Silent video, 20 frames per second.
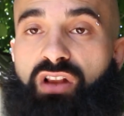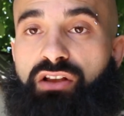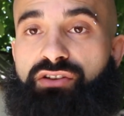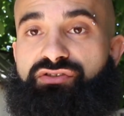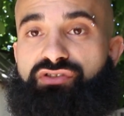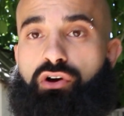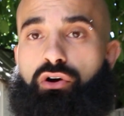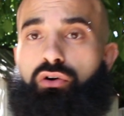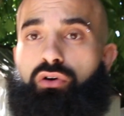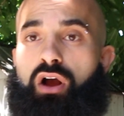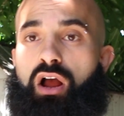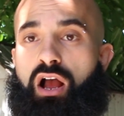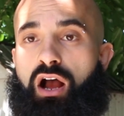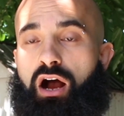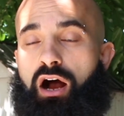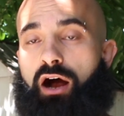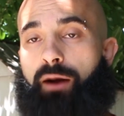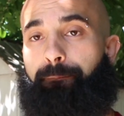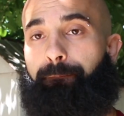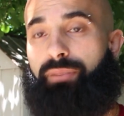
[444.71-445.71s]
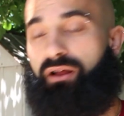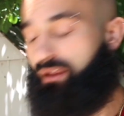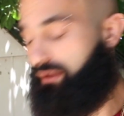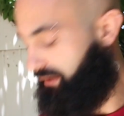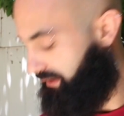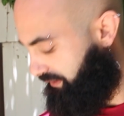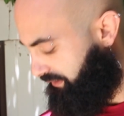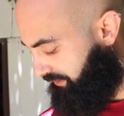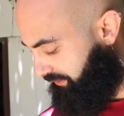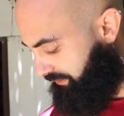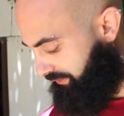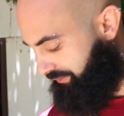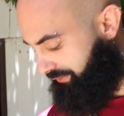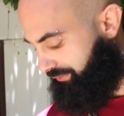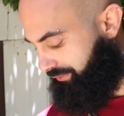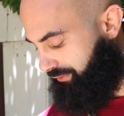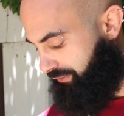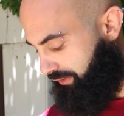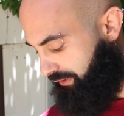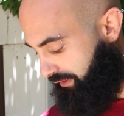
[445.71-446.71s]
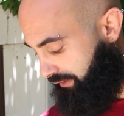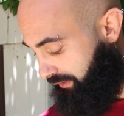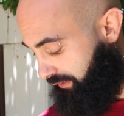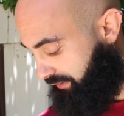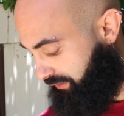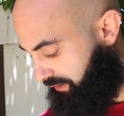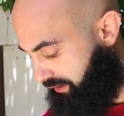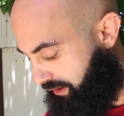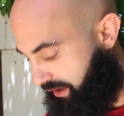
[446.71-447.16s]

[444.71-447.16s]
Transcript: So up the